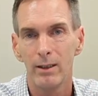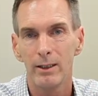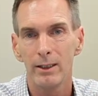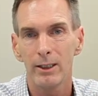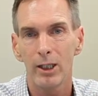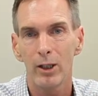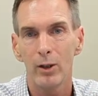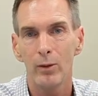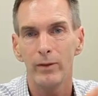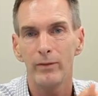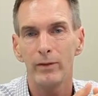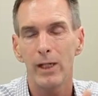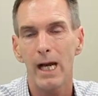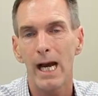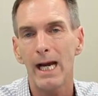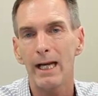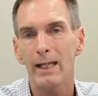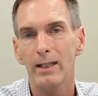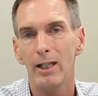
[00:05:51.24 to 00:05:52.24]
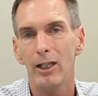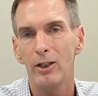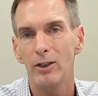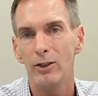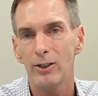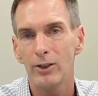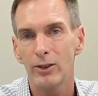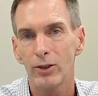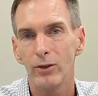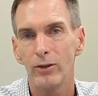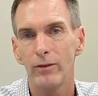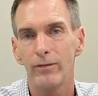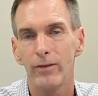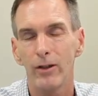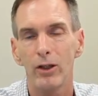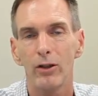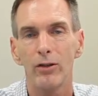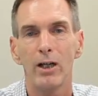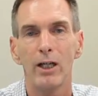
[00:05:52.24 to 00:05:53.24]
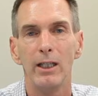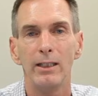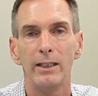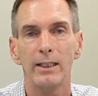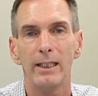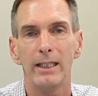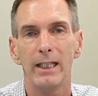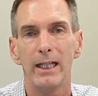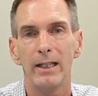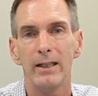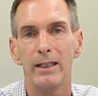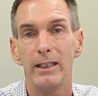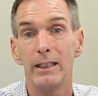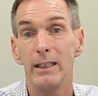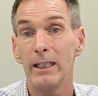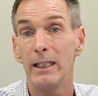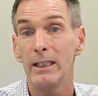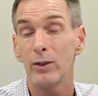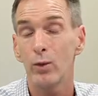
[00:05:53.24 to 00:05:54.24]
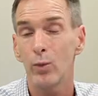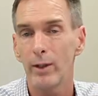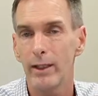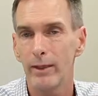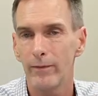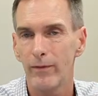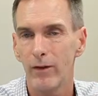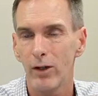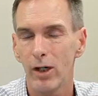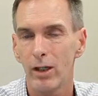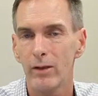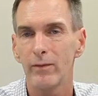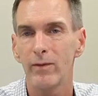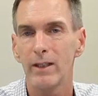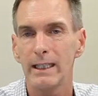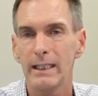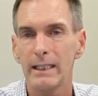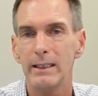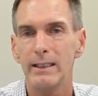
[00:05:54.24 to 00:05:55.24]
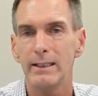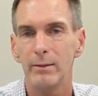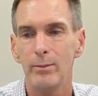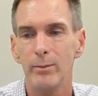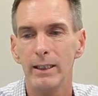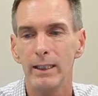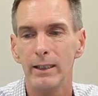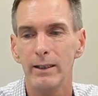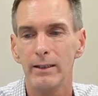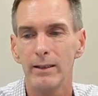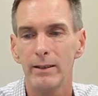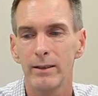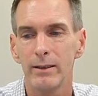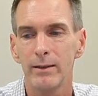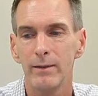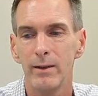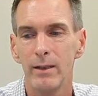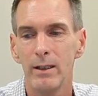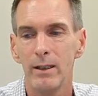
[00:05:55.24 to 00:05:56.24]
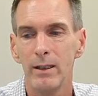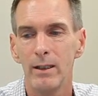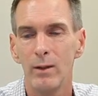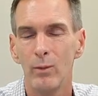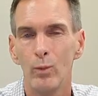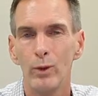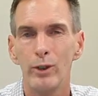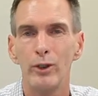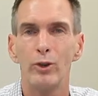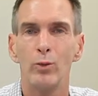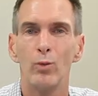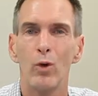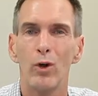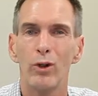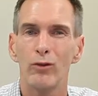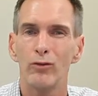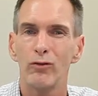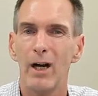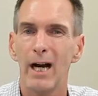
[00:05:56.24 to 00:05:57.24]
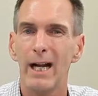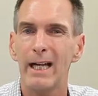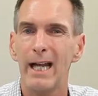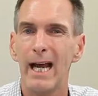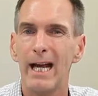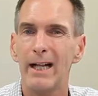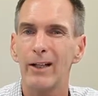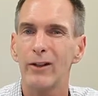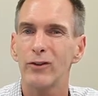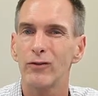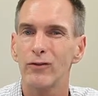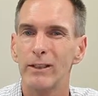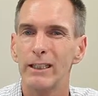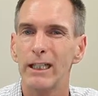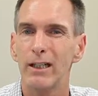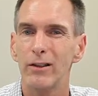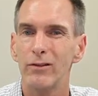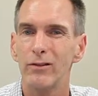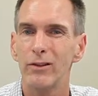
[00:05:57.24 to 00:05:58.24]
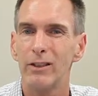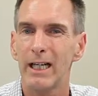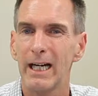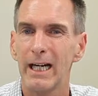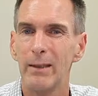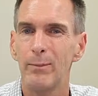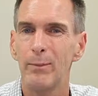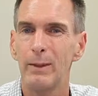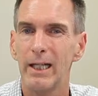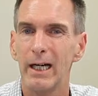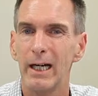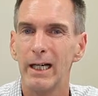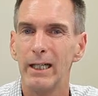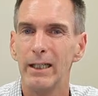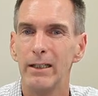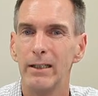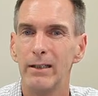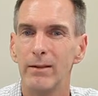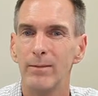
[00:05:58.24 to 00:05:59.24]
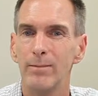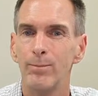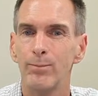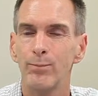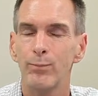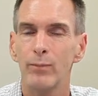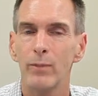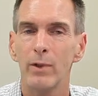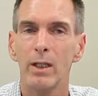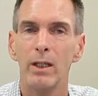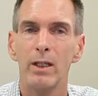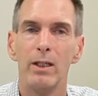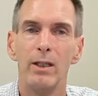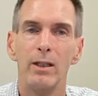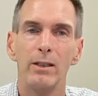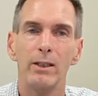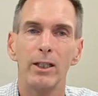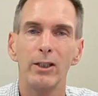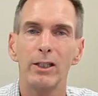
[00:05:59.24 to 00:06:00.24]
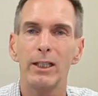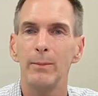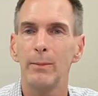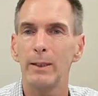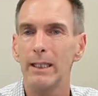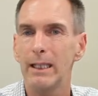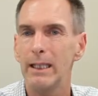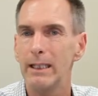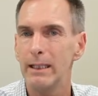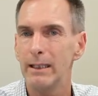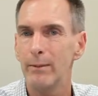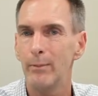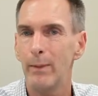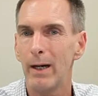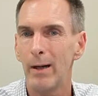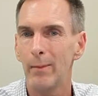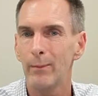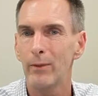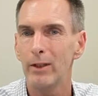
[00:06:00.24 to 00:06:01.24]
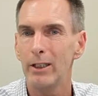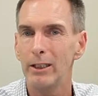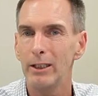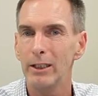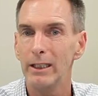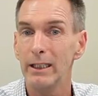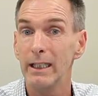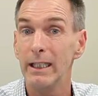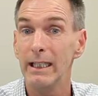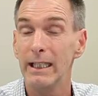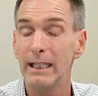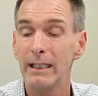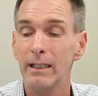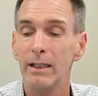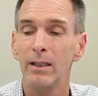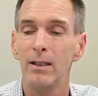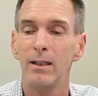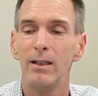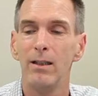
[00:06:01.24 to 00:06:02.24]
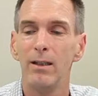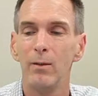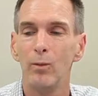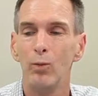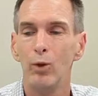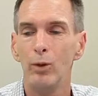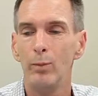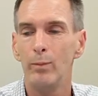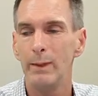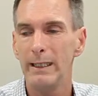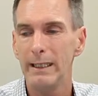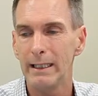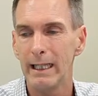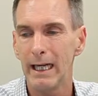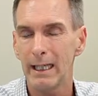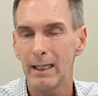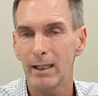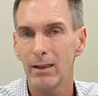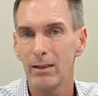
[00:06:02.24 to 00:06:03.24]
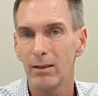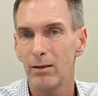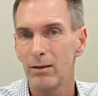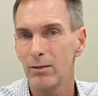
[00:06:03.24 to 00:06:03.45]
So if you add those two flow rates together, you get 25 litres a minute, which you want to run at 300 kPa. So typically the pump that you need would be that